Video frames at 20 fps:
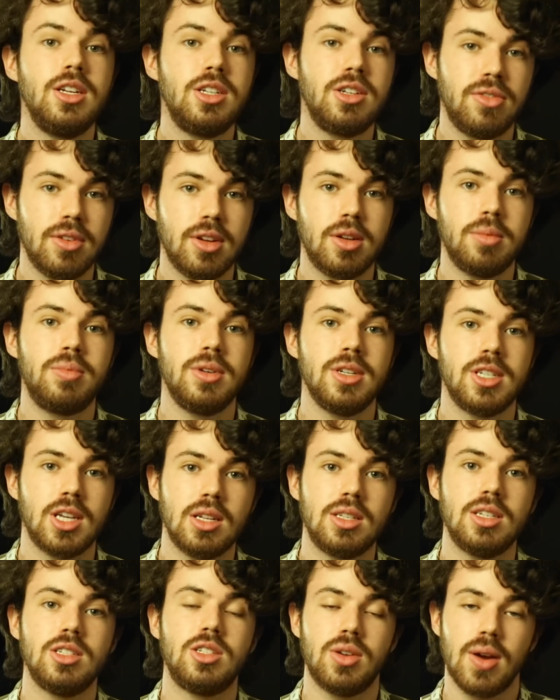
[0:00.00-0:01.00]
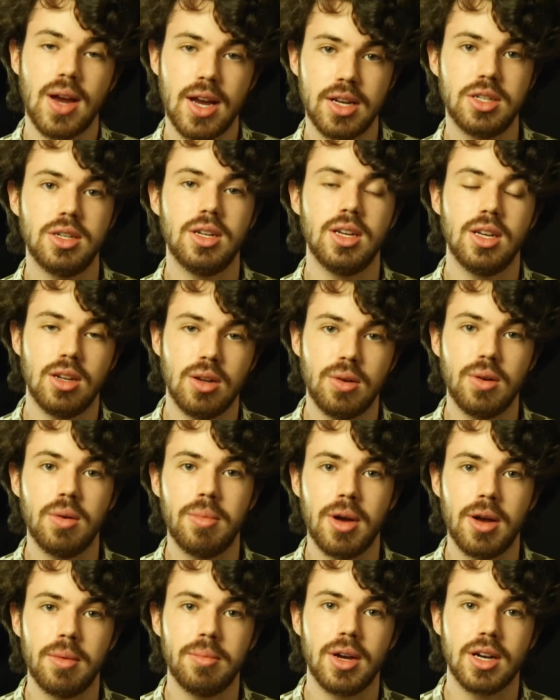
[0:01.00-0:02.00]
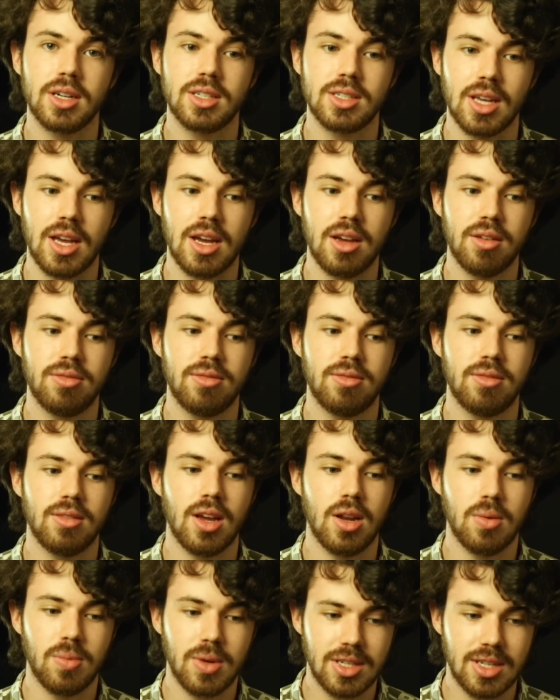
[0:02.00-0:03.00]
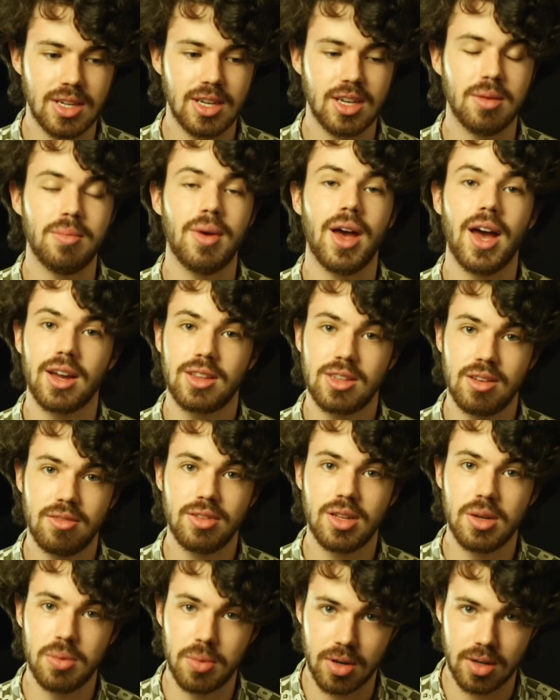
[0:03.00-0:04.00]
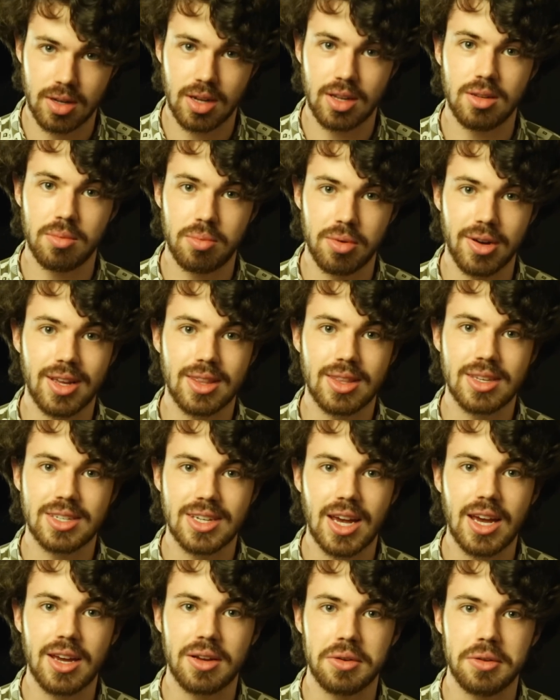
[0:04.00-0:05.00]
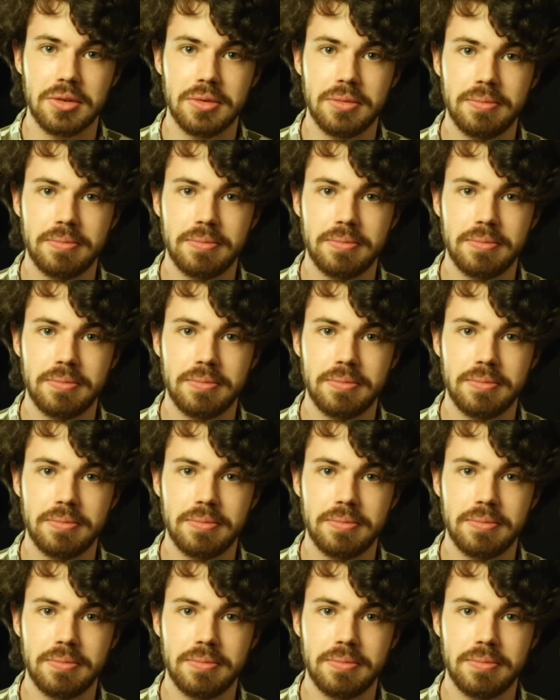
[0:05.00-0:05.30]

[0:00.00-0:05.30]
Each film presents a tragedy in Noah Baumbach's life, and we see him actively working to break the cycle.